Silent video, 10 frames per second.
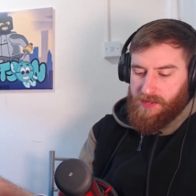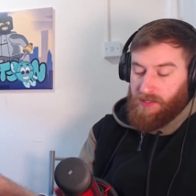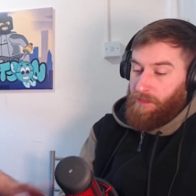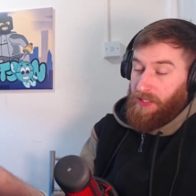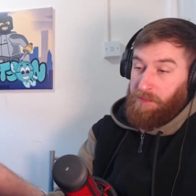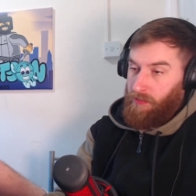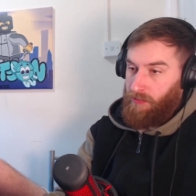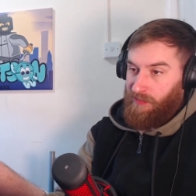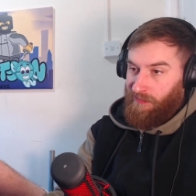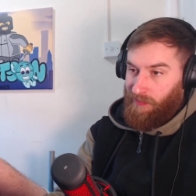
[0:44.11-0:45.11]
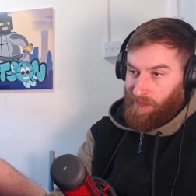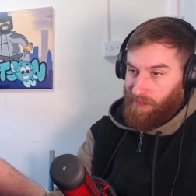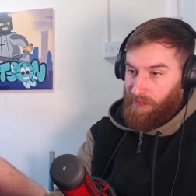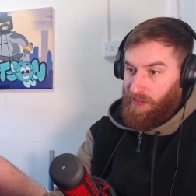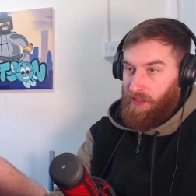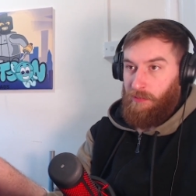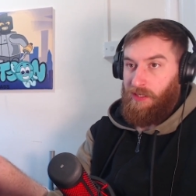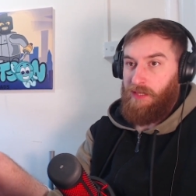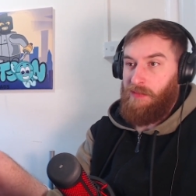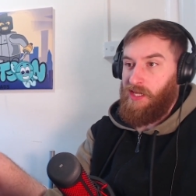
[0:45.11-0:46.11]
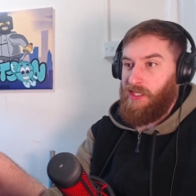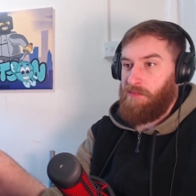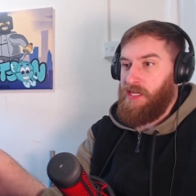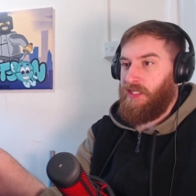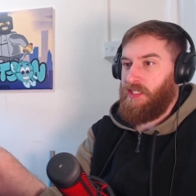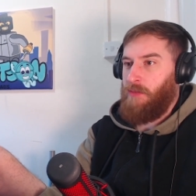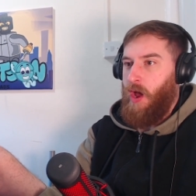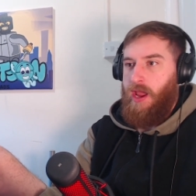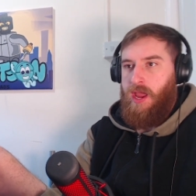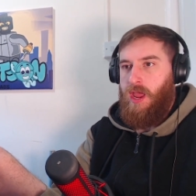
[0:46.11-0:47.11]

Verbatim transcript: and the people want to do a little bit of Meekzy Boy.